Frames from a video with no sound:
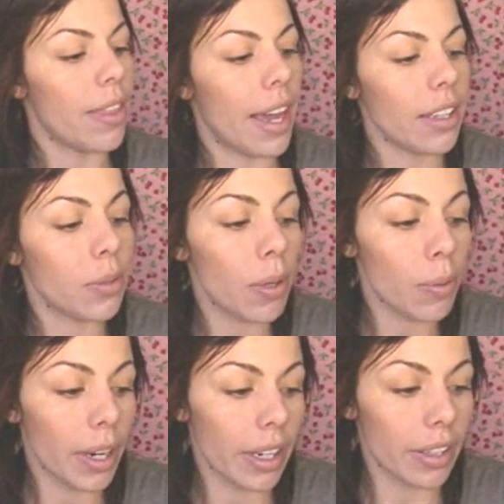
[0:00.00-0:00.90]
that's
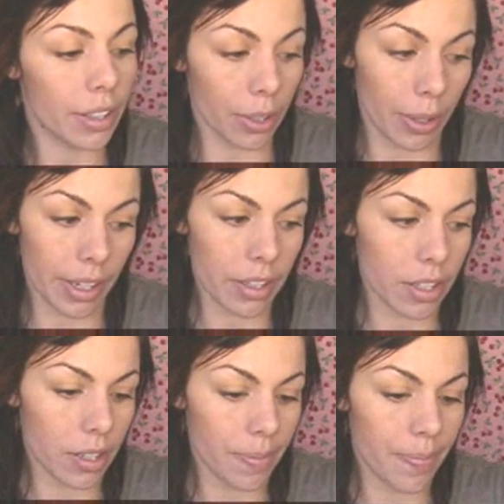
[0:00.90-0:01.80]
one way to do
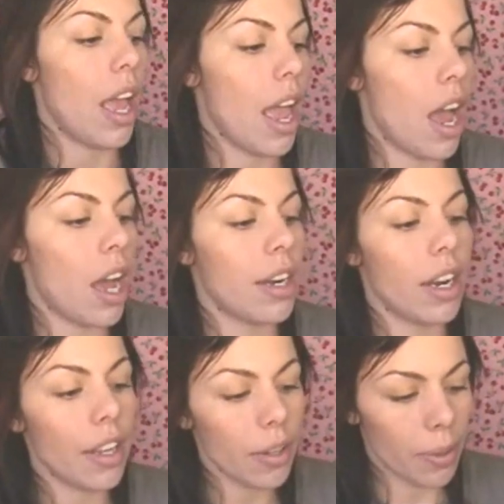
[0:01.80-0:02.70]
it.
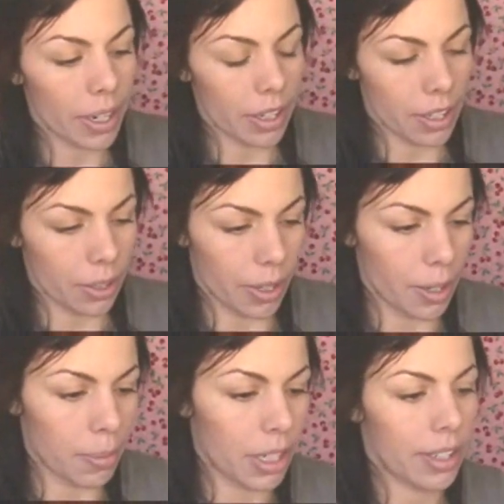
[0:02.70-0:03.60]
Another way to do it,